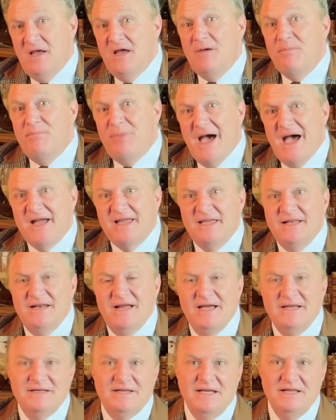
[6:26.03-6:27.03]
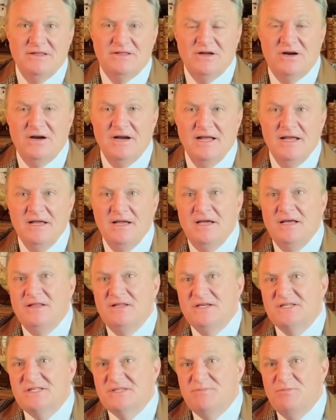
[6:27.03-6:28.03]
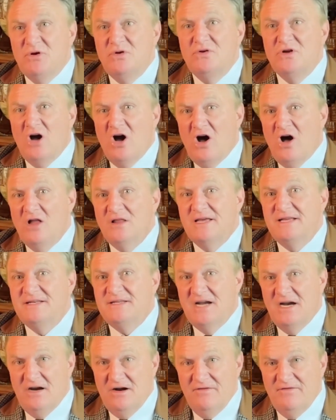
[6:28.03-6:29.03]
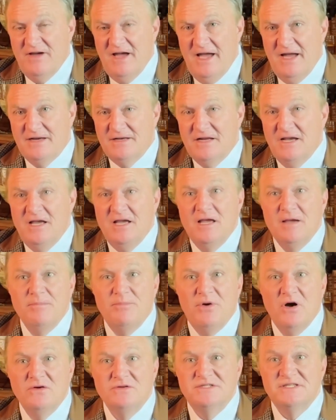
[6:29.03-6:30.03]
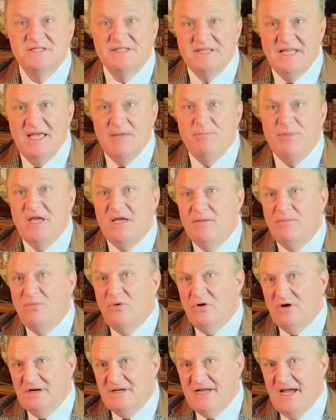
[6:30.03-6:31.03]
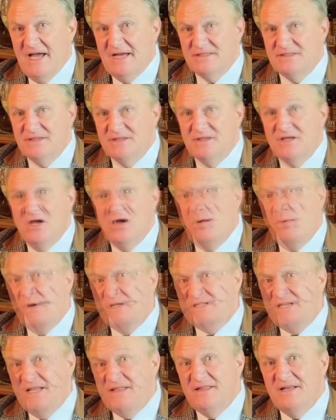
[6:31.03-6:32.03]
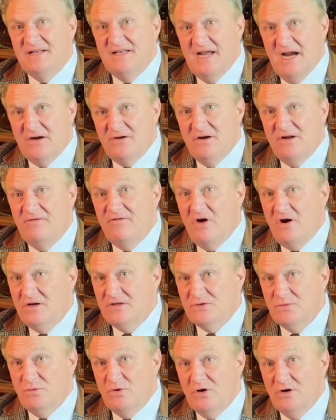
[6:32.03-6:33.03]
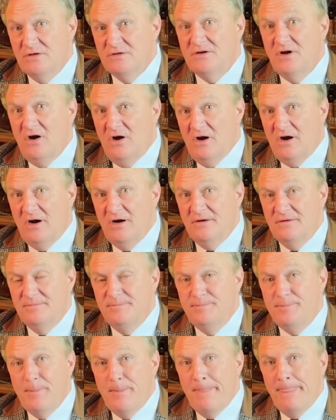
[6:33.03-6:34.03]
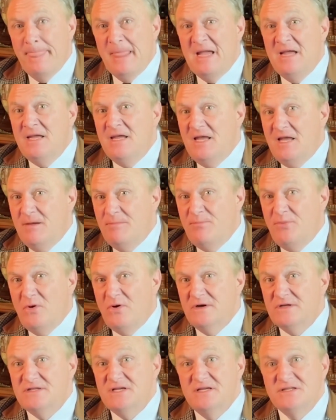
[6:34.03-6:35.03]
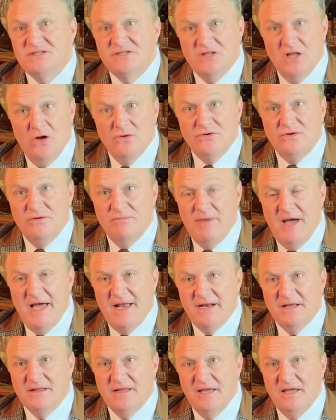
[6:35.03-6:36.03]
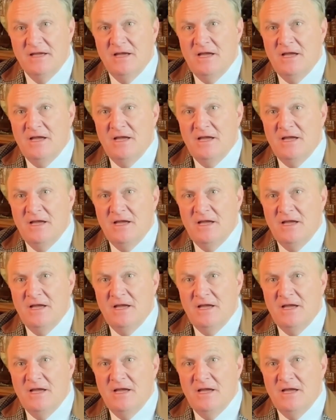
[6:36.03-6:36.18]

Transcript: Back in 1930, the Smoot-Hawley Tariff Act imposed steep import taxes which hit the decorative arts world hard. Imports slowed dramatically.